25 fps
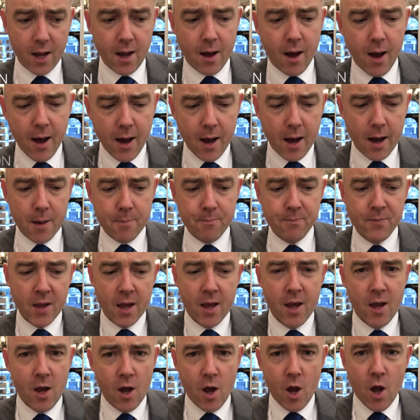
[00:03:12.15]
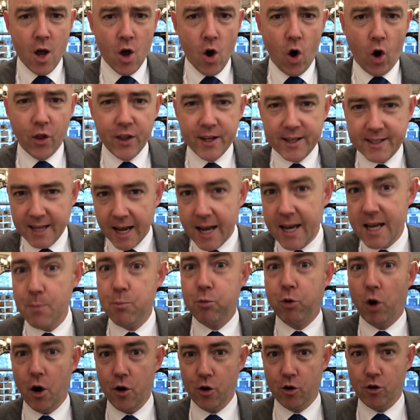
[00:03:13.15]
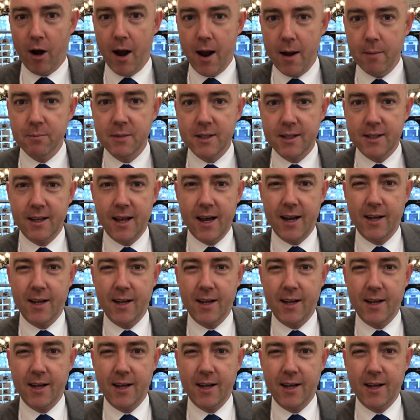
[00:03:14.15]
on the telly programs,